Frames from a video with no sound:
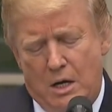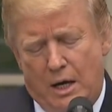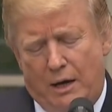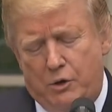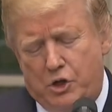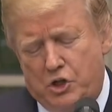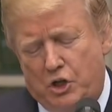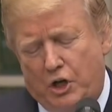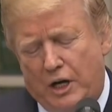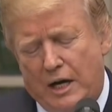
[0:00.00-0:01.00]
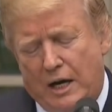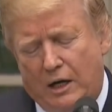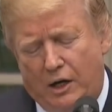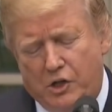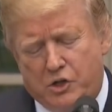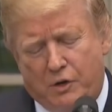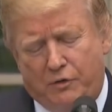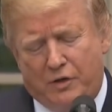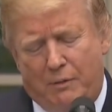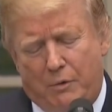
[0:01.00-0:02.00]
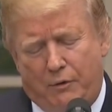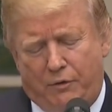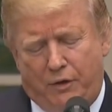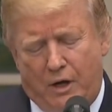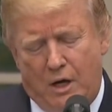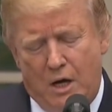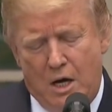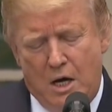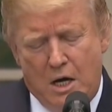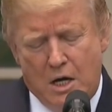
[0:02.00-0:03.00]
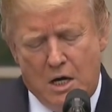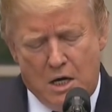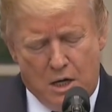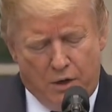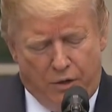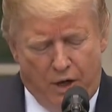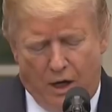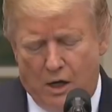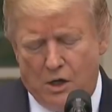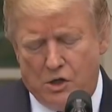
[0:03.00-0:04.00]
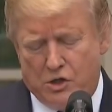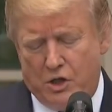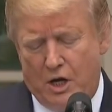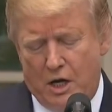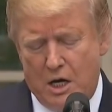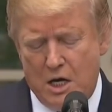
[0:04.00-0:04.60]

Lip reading: And I was just looking at a list of some of the things that